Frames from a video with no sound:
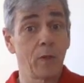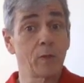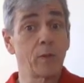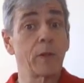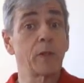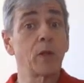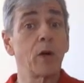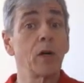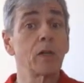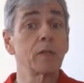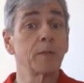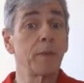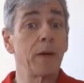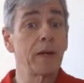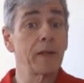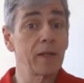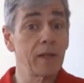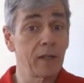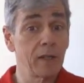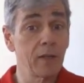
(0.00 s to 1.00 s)
which we talked
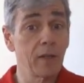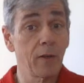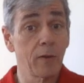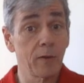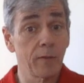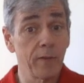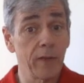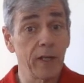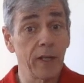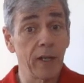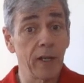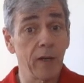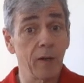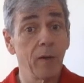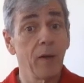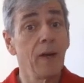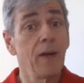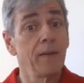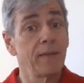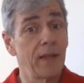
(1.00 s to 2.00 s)
about in another video,
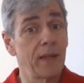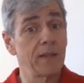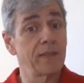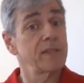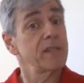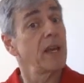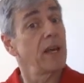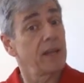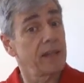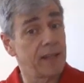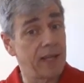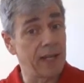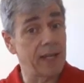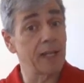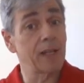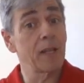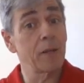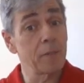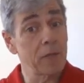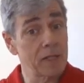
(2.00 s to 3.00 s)
that is
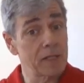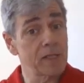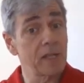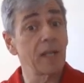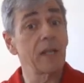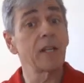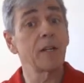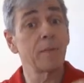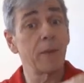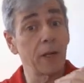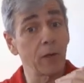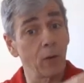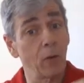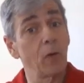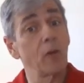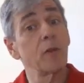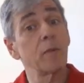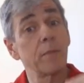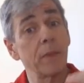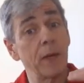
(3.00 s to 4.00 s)
getting them excited about
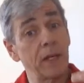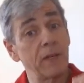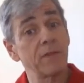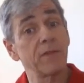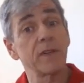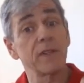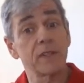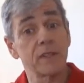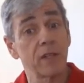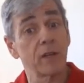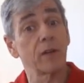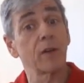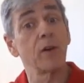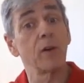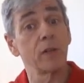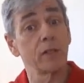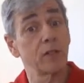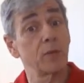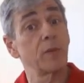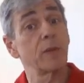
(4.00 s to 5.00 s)
all the benefits they're
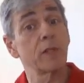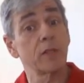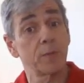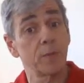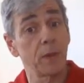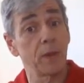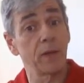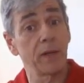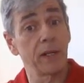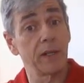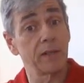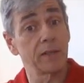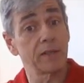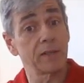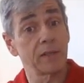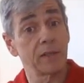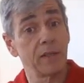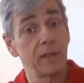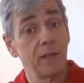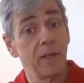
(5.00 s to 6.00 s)
going to
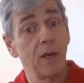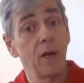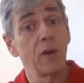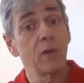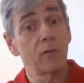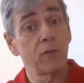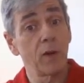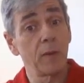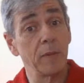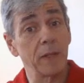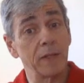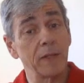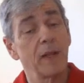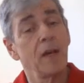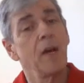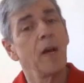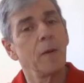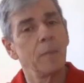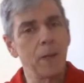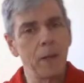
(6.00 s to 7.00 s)
experience from it.
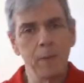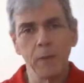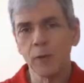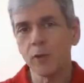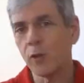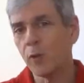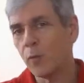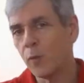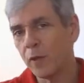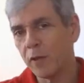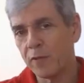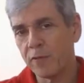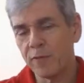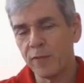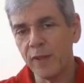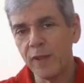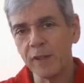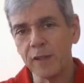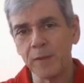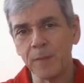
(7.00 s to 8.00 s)
People don't want to
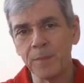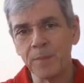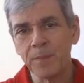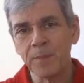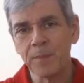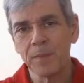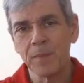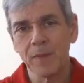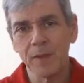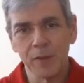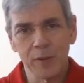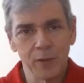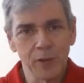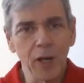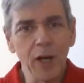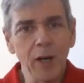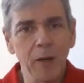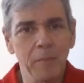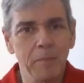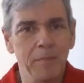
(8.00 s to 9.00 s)
feel
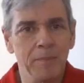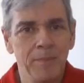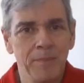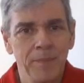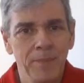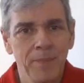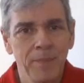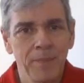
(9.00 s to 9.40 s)
dumb